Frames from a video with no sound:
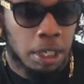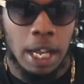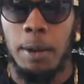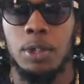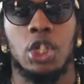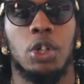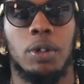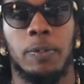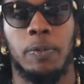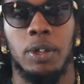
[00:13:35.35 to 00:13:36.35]
I'm just
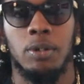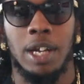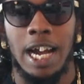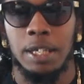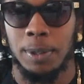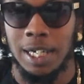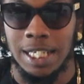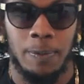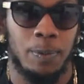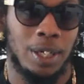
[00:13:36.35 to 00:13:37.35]
doing it for you guys because
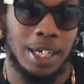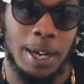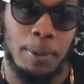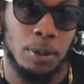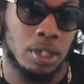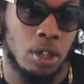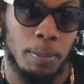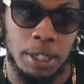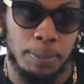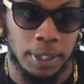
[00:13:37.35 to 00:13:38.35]
I feel like I post so
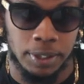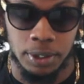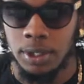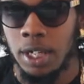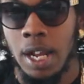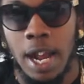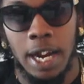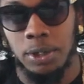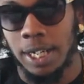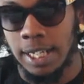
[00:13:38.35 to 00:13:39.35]
much pictures
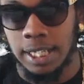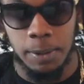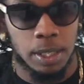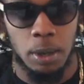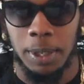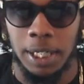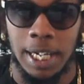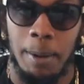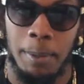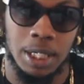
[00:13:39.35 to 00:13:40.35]
and you guys leave so many
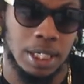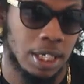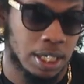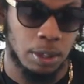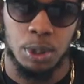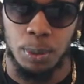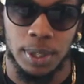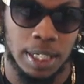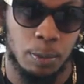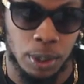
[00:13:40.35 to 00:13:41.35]
comments and it's so
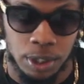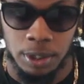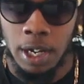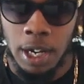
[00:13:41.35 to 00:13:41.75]
twisted what